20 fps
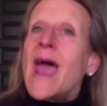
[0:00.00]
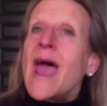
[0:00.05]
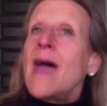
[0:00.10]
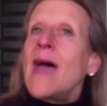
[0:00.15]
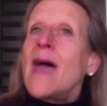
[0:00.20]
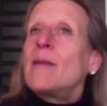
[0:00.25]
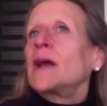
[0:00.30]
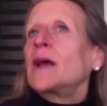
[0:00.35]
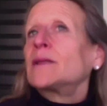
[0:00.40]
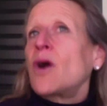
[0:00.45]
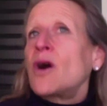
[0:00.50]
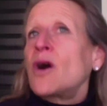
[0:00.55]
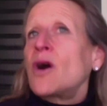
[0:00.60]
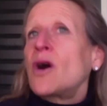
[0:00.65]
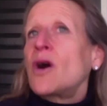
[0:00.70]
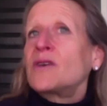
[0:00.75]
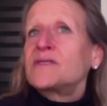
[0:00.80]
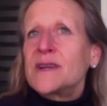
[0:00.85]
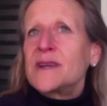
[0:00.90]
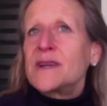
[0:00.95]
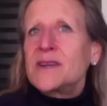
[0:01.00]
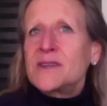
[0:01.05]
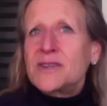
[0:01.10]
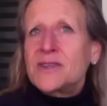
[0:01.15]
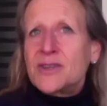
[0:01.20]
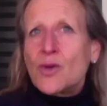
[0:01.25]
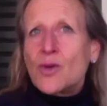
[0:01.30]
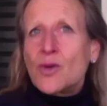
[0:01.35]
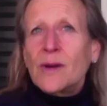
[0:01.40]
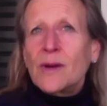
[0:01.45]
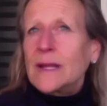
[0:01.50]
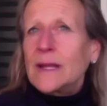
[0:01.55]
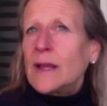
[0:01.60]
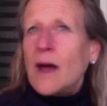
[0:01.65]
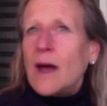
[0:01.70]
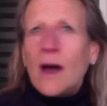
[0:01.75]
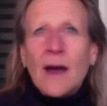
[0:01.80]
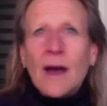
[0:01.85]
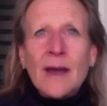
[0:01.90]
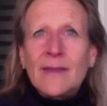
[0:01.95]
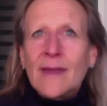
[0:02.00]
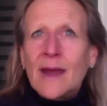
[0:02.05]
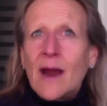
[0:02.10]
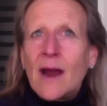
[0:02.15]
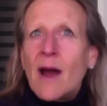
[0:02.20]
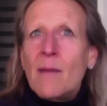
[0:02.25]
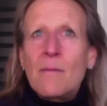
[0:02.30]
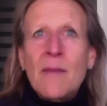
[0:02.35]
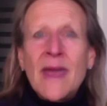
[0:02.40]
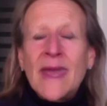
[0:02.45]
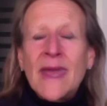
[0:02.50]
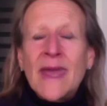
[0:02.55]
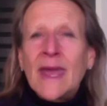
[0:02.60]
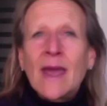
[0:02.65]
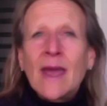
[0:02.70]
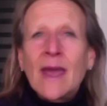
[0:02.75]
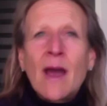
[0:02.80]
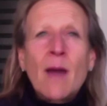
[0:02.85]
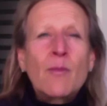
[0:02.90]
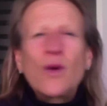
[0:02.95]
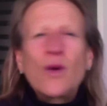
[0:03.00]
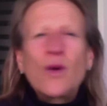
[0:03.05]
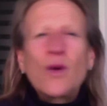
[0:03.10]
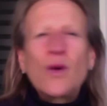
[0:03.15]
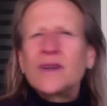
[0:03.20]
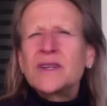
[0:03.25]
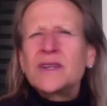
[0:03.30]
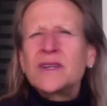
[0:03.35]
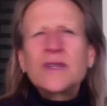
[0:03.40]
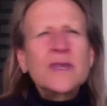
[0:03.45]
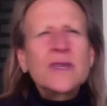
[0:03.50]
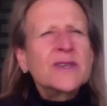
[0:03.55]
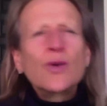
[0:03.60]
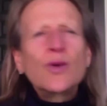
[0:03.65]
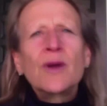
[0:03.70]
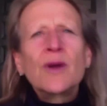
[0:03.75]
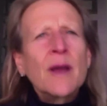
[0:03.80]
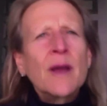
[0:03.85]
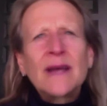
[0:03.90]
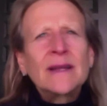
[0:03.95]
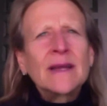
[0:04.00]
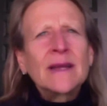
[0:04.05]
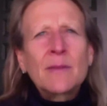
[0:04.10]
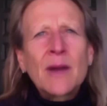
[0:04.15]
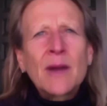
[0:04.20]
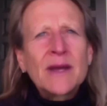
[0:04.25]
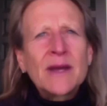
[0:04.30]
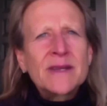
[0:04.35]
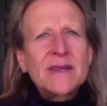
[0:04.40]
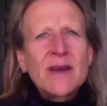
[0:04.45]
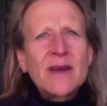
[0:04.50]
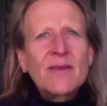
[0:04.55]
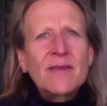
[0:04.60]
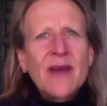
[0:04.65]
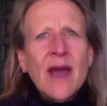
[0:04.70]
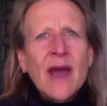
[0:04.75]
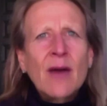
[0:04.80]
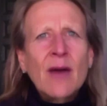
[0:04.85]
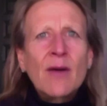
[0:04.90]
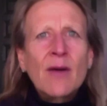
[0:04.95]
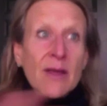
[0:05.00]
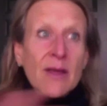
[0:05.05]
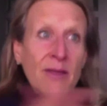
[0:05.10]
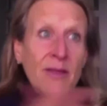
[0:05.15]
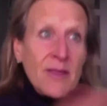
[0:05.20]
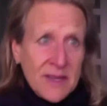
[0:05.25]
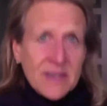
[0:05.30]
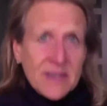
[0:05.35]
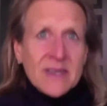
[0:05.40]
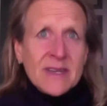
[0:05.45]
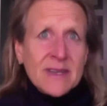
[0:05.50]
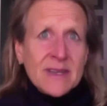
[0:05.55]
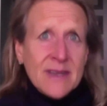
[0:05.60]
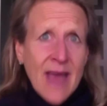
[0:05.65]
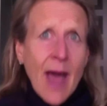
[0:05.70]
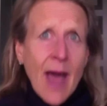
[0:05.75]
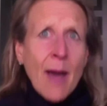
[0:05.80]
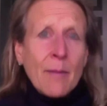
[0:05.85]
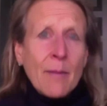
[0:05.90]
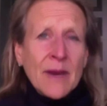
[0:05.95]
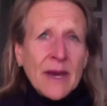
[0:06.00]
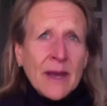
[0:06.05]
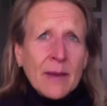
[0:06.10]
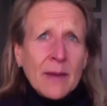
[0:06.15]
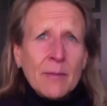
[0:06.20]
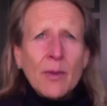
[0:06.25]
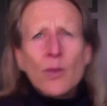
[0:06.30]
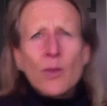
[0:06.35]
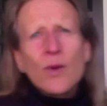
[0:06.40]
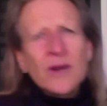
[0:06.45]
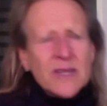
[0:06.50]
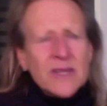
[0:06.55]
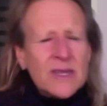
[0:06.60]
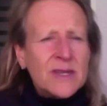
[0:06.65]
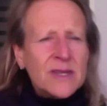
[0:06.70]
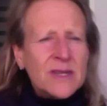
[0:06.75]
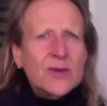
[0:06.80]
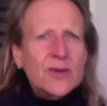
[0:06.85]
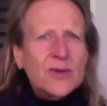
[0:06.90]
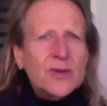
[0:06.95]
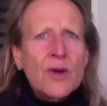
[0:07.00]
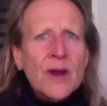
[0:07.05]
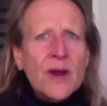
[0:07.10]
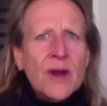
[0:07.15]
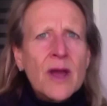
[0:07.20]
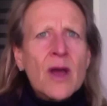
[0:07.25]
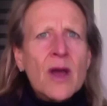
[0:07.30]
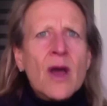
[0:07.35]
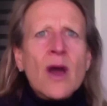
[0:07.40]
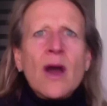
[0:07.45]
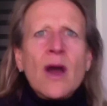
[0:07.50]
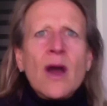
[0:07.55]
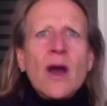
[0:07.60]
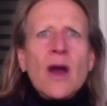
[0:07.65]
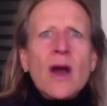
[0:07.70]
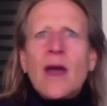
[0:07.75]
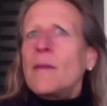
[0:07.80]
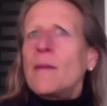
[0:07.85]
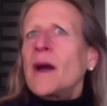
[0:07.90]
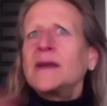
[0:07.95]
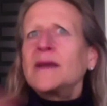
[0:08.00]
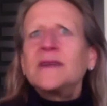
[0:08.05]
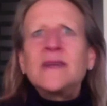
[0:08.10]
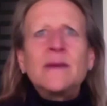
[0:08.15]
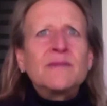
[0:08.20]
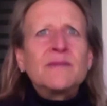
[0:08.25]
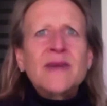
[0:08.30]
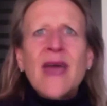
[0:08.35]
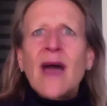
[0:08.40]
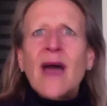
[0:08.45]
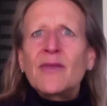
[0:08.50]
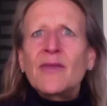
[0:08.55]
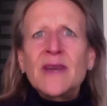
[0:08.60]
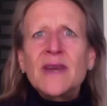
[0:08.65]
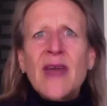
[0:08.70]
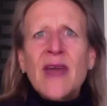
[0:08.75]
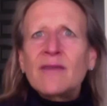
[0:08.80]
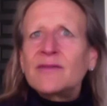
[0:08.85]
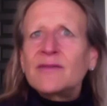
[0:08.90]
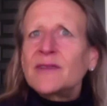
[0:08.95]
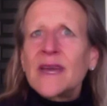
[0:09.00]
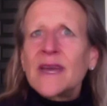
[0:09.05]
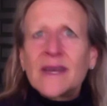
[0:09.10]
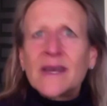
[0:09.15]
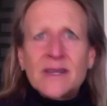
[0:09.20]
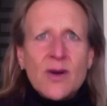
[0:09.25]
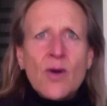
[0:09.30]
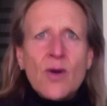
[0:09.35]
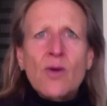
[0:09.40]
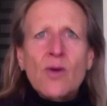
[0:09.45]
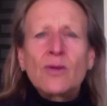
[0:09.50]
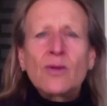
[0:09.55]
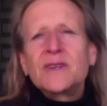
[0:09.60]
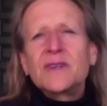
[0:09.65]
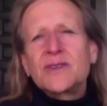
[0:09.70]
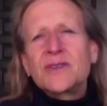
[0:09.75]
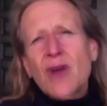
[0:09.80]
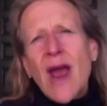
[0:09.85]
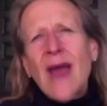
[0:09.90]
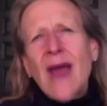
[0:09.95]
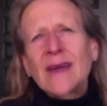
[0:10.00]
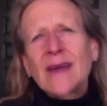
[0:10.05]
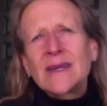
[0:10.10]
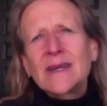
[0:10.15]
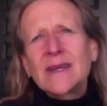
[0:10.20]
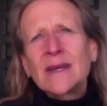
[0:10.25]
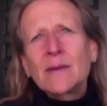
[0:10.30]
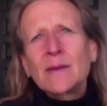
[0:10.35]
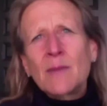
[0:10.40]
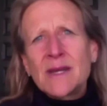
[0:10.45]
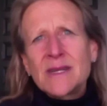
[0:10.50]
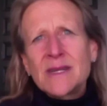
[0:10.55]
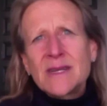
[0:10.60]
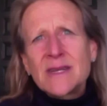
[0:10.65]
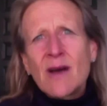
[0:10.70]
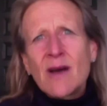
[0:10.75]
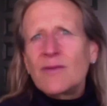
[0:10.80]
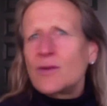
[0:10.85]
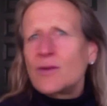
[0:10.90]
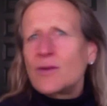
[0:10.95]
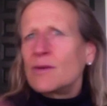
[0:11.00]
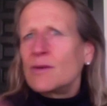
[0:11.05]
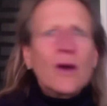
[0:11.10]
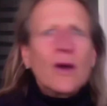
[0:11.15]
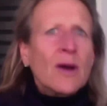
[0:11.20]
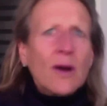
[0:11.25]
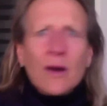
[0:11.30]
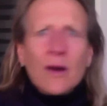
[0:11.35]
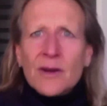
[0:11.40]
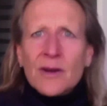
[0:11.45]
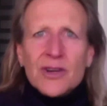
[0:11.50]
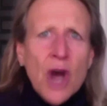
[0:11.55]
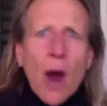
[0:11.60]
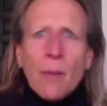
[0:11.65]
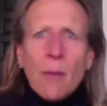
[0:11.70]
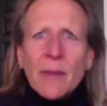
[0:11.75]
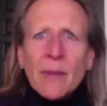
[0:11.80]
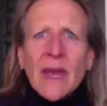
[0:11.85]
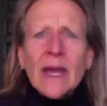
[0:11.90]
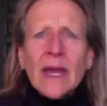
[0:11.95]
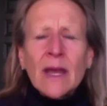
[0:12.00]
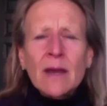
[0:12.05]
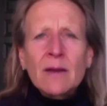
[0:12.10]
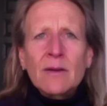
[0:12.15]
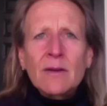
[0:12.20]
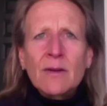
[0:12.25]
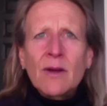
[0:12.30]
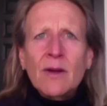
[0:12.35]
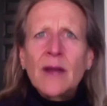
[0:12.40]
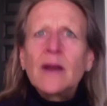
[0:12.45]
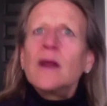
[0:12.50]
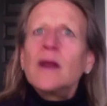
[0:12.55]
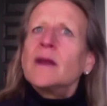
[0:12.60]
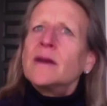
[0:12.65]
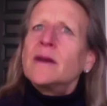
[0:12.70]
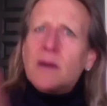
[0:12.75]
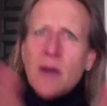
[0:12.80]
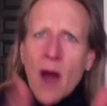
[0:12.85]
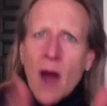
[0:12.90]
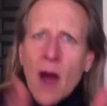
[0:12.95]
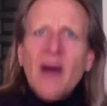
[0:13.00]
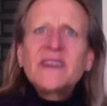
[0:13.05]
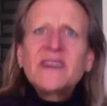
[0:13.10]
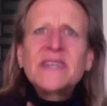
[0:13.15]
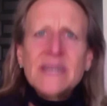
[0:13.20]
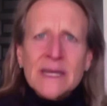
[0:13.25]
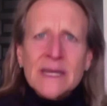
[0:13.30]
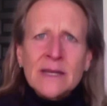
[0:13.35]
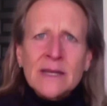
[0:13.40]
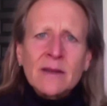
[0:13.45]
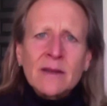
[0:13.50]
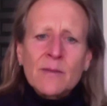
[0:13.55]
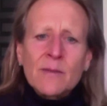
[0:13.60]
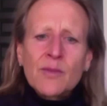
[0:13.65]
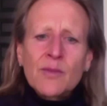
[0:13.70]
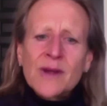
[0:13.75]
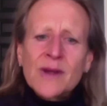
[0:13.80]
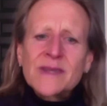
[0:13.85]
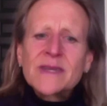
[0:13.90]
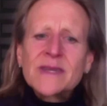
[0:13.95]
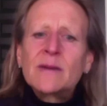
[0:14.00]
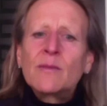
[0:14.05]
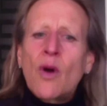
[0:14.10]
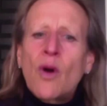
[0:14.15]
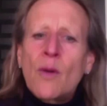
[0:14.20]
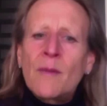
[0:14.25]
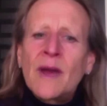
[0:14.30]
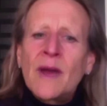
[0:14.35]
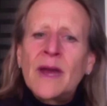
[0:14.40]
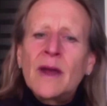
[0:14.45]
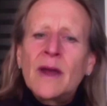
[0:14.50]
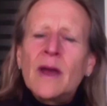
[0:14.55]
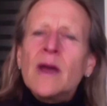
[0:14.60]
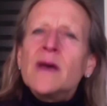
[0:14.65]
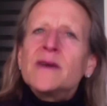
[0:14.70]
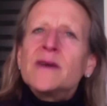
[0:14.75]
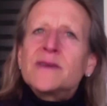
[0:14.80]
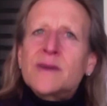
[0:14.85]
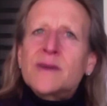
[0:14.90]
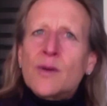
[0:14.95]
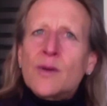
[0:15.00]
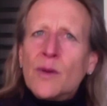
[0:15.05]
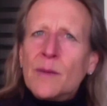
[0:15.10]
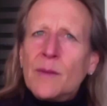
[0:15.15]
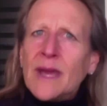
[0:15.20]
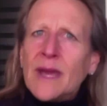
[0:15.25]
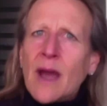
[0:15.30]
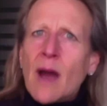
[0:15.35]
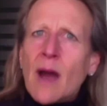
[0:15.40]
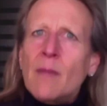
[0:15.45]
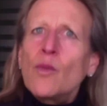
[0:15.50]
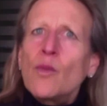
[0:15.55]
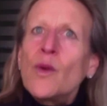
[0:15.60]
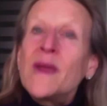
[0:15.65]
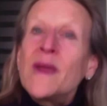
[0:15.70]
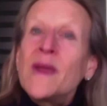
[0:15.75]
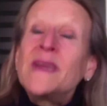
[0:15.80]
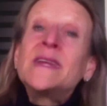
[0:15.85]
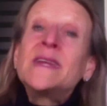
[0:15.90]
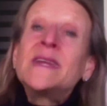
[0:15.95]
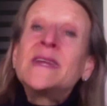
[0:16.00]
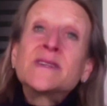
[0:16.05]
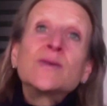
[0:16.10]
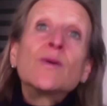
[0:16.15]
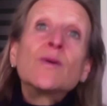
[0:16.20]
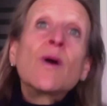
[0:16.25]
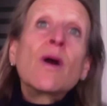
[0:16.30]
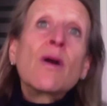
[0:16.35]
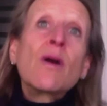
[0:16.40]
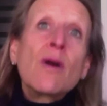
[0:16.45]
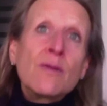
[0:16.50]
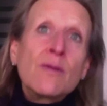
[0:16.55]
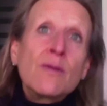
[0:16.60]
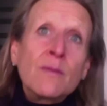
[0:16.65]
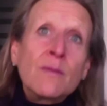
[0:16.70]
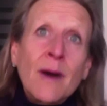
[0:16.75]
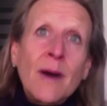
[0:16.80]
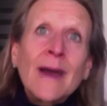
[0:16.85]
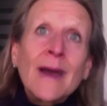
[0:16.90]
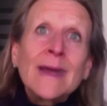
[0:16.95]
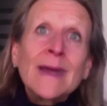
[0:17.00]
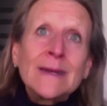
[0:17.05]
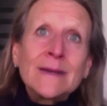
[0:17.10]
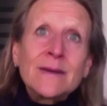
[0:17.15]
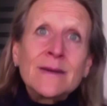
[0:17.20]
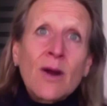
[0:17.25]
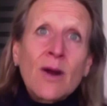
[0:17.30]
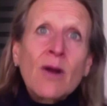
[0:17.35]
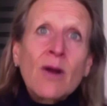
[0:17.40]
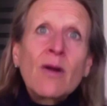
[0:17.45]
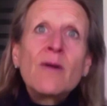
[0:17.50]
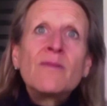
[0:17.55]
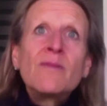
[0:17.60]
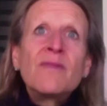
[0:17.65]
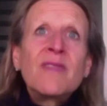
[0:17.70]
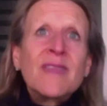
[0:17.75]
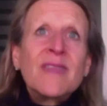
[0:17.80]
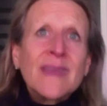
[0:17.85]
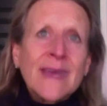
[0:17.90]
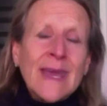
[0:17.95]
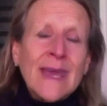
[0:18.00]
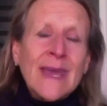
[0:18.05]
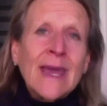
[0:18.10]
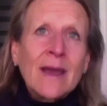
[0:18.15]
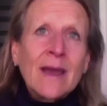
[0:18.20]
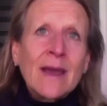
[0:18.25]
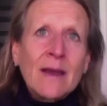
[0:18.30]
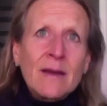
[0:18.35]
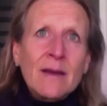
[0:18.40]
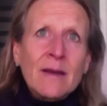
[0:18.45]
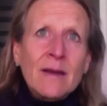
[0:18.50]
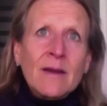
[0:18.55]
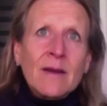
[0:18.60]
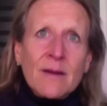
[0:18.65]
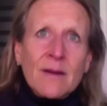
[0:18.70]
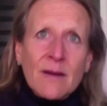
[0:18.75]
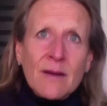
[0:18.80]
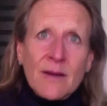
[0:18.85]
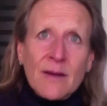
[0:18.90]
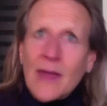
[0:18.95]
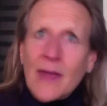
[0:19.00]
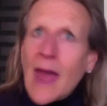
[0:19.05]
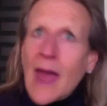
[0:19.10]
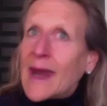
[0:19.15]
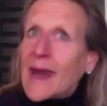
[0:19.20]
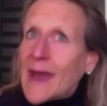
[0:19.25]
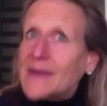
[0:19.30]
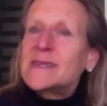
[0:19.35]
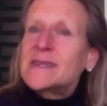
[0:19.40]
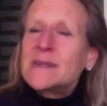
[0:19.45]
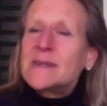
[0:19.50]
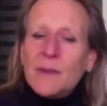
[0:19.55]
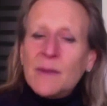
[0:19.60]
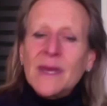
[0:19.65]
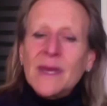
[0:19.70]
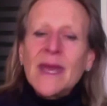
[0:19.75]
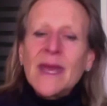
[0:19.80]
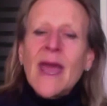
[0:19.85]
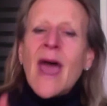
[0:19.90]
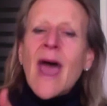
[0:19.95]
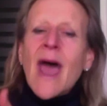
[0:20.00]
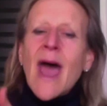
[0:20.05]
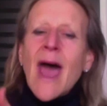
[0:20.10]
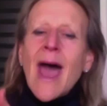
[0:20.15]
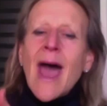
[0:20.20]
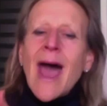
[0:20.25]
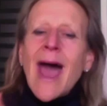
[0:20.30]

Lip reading: Am I lost in a storyline that I'm making up? What's the story I'm telling myself now? This is happening, but what's the story? Am I deep down the Netflix hole, distracting myself or shopping, right? Not in the present moment. So we become witness to our own mind, our own thinking. Right? That has to be